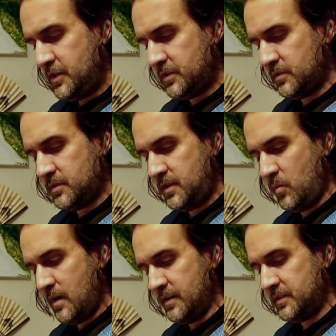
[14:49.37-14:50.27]
just to
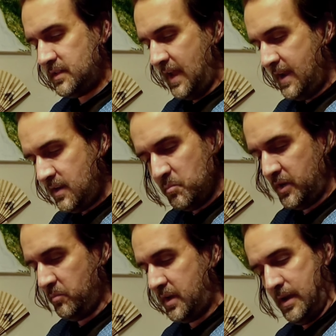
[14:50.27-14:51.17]
see where a scanning
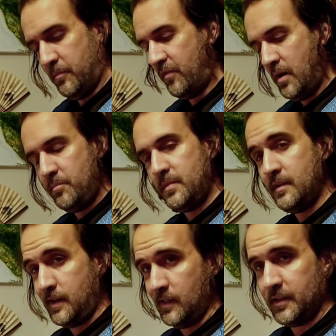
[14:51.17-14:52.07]
beam came from?
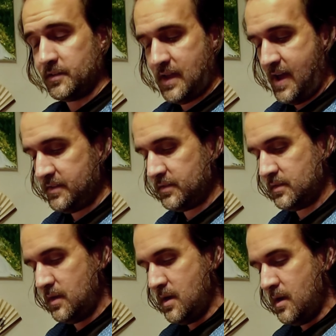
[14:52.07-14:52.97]
Neelix asked.